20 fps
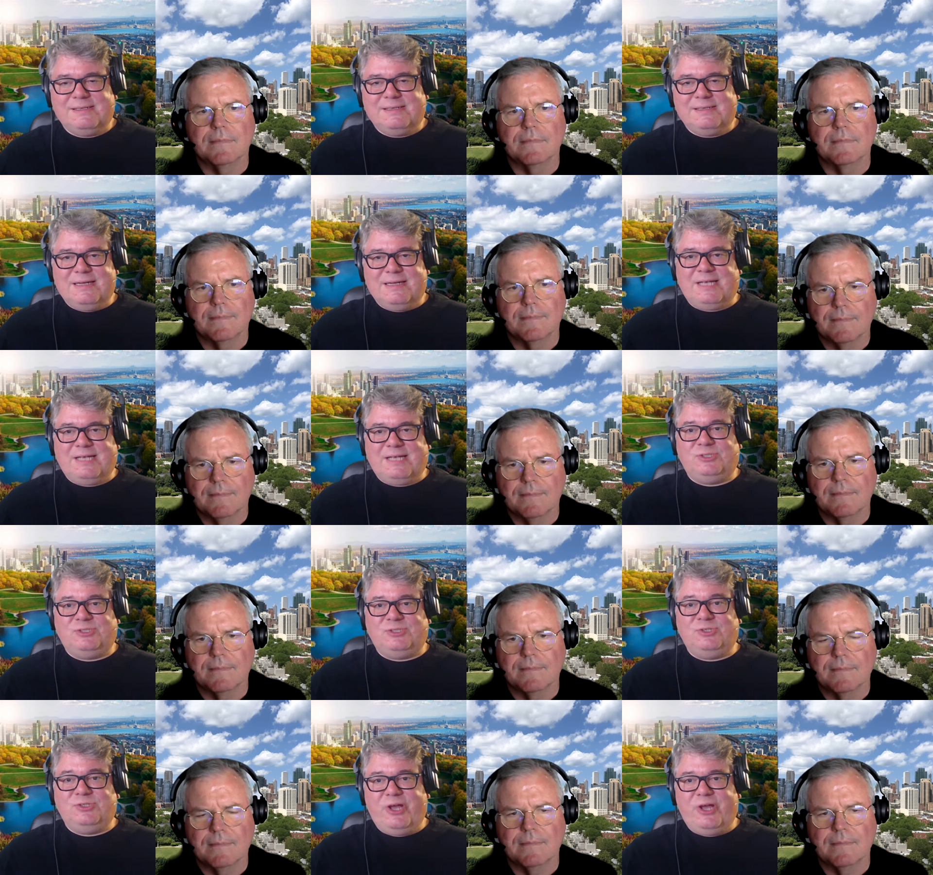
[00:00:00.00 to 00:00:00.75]
Speaker 1: As
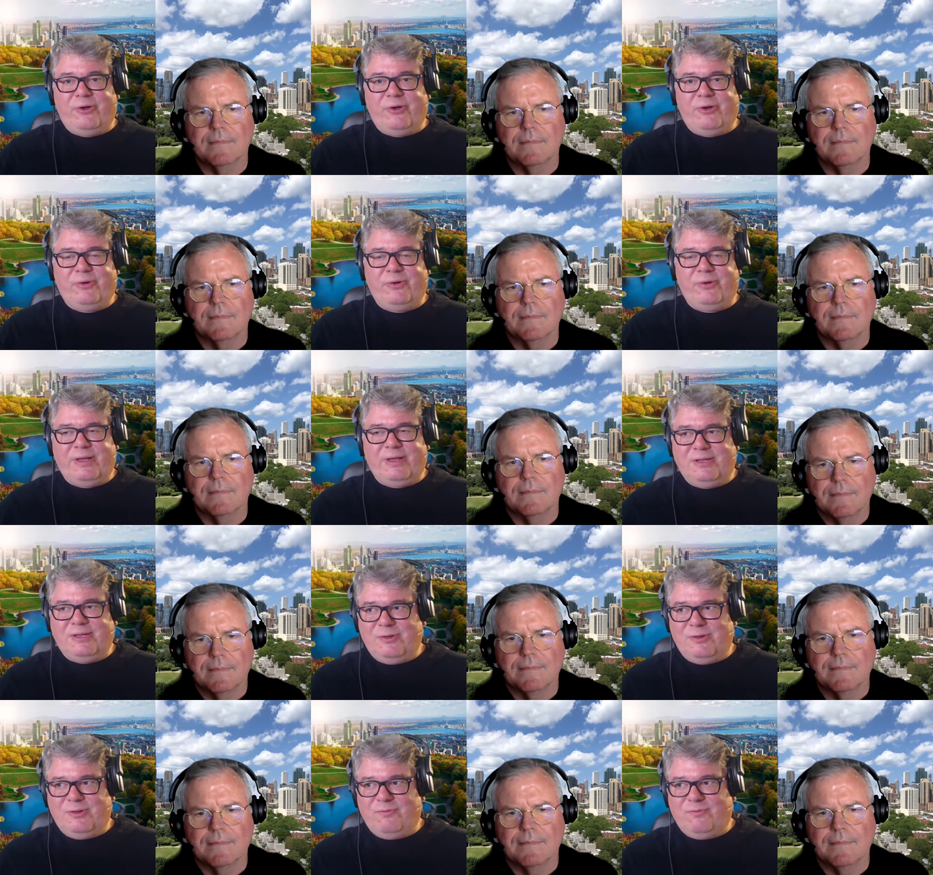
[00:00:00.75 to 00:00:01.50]
you know, you
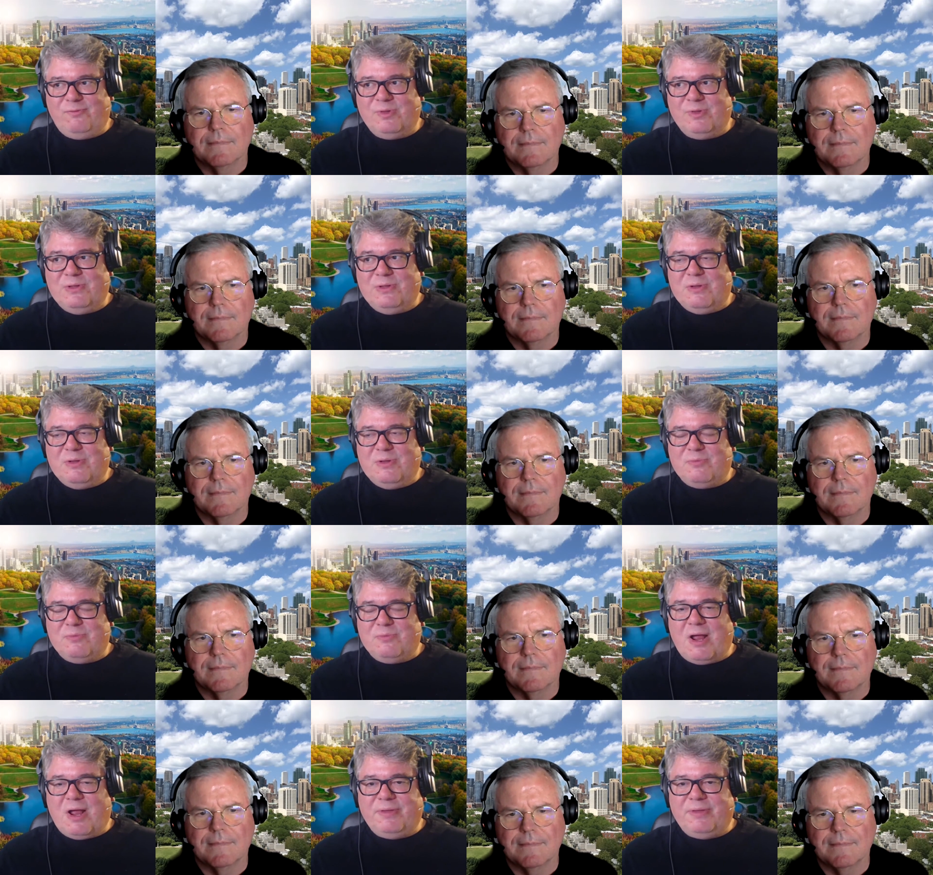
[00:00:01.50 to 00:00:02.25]
know, you've
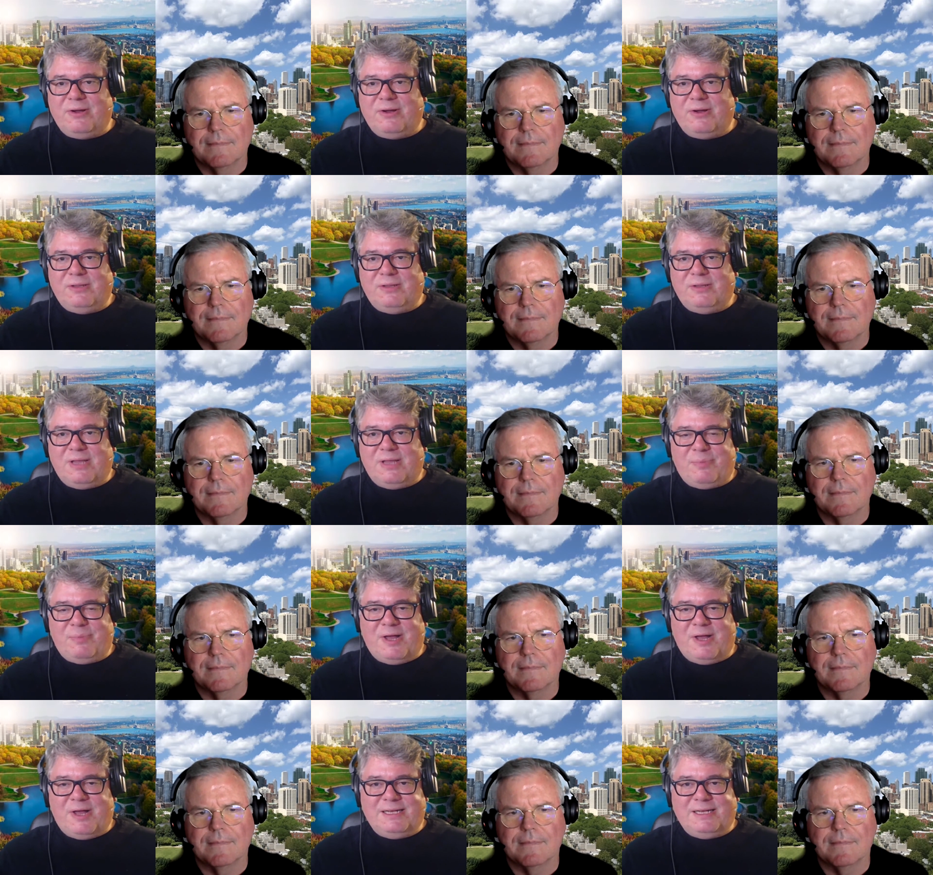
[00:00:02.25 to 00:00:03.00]
probably heard a lot of
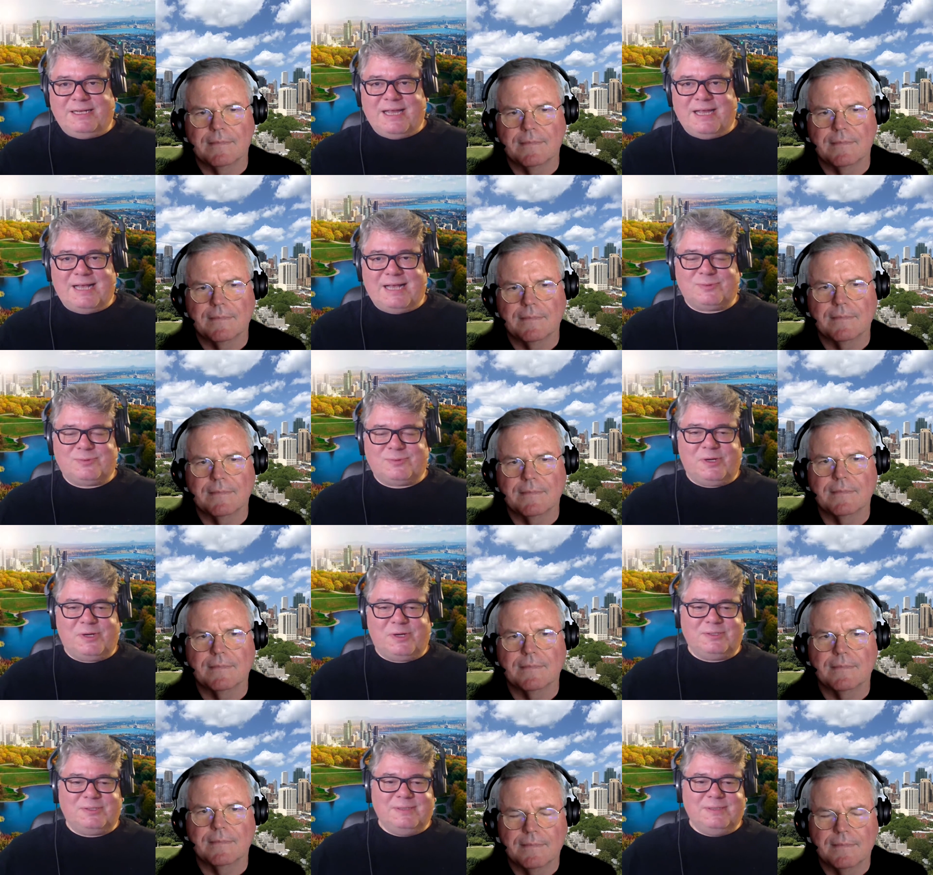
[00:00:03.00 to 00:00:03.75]
podcasts
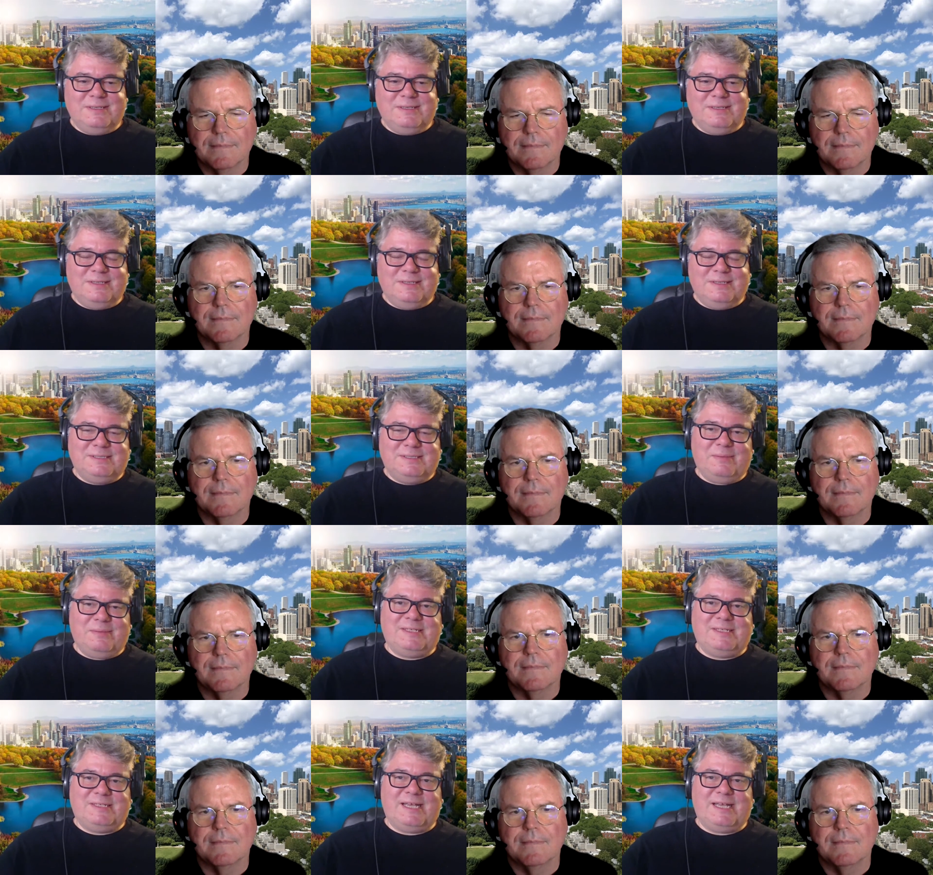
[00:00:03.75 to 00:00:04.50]
where
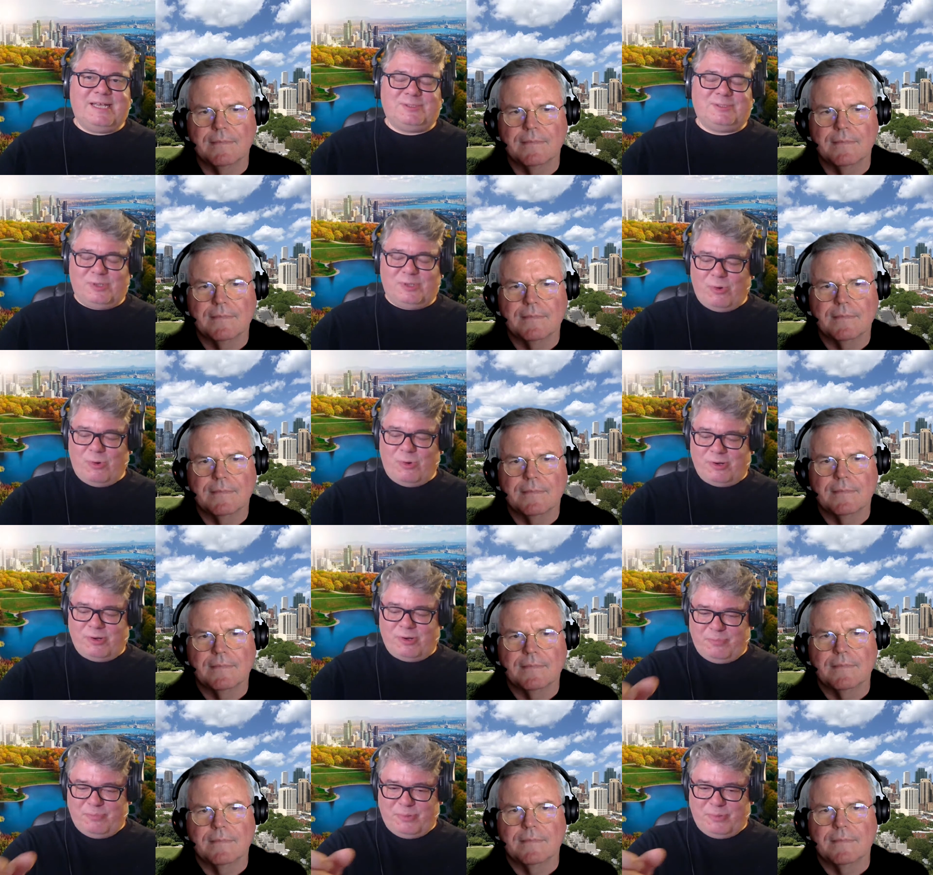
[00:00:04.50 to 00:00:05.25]
somebody takes a
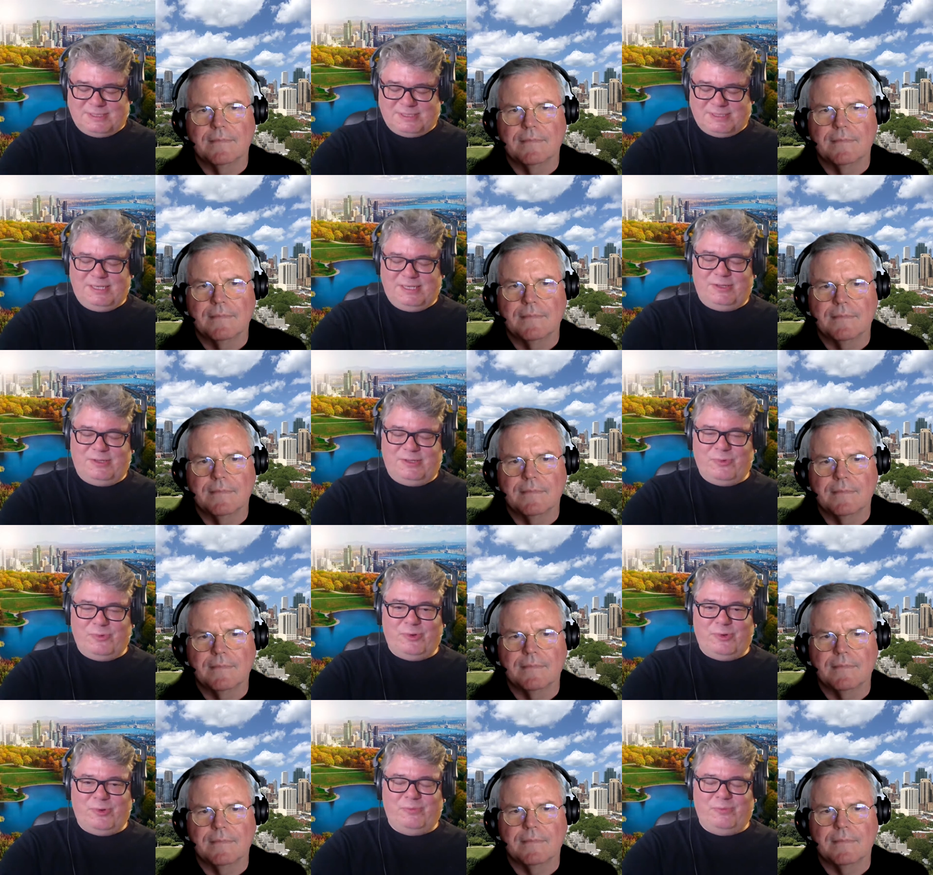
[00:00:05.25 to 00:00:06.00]
recorder and puts it in the
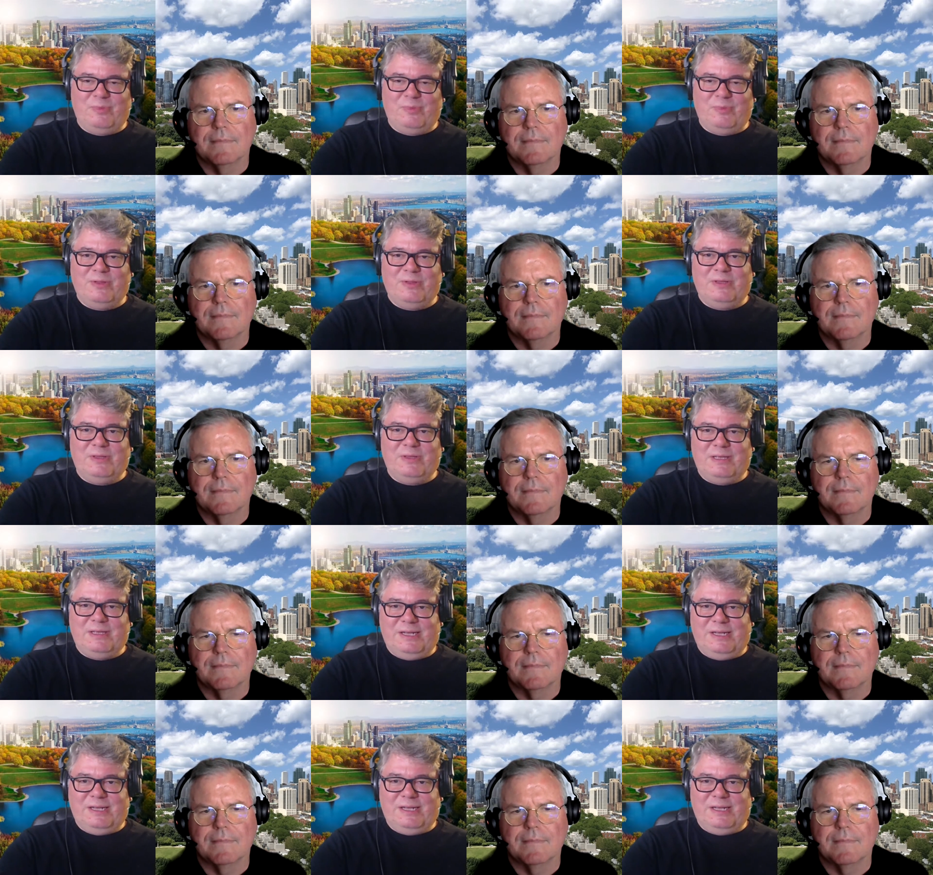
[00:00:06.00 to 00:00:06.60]
room, you